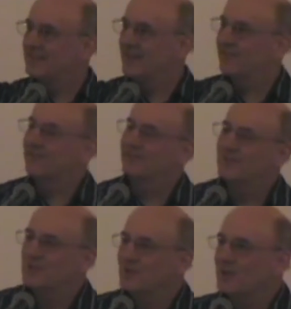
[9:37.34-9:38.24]
Jeff
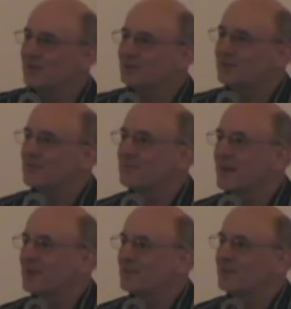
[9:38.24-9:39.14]
Duclos and
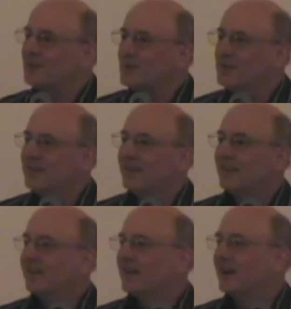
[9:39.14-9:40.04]
Mike Reeder
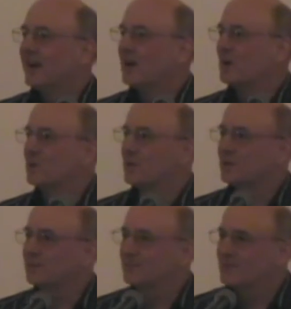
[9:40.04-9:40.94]

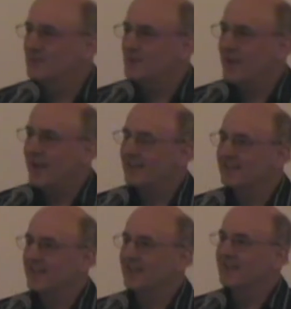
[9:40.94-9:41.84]
were two guys,
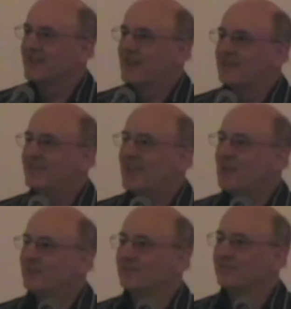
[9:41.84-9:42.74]
and
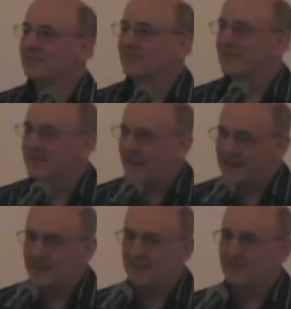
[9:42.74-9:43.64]
they got
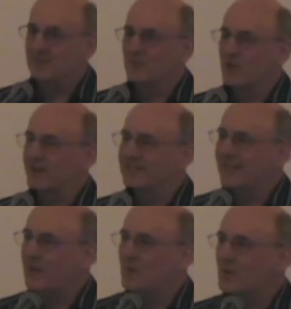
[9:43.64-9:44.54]
to give them credit.
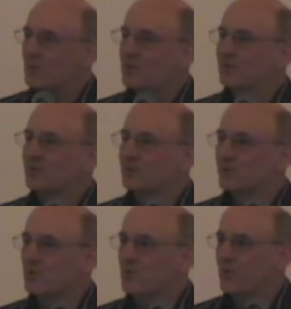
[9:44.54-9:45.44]
They were with the
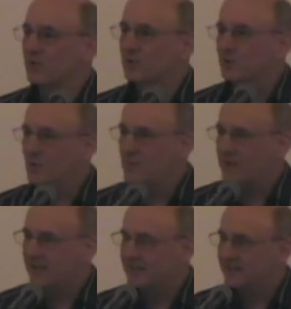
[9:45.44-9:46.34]
troop when the troop
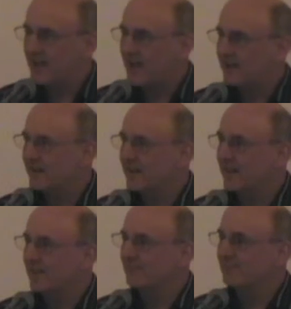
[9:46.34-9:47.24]
hit its
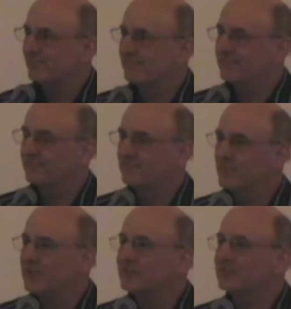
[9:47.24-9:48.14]

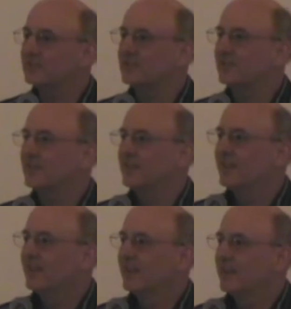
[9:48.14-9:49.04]
biggest
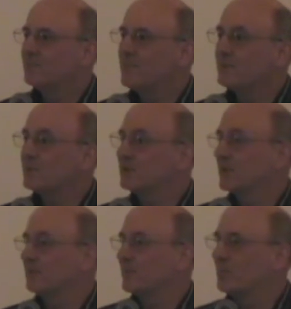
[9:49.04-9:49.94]

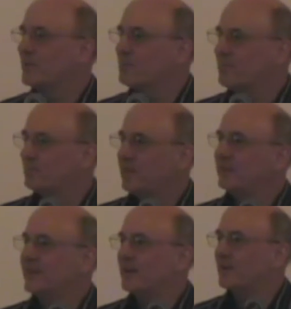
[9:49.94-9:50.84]
membership. We
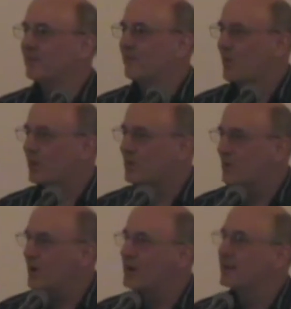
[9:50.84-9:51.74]
peaked out at
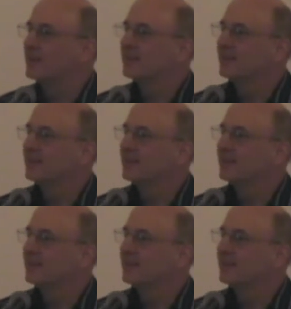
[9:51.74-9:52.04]
41.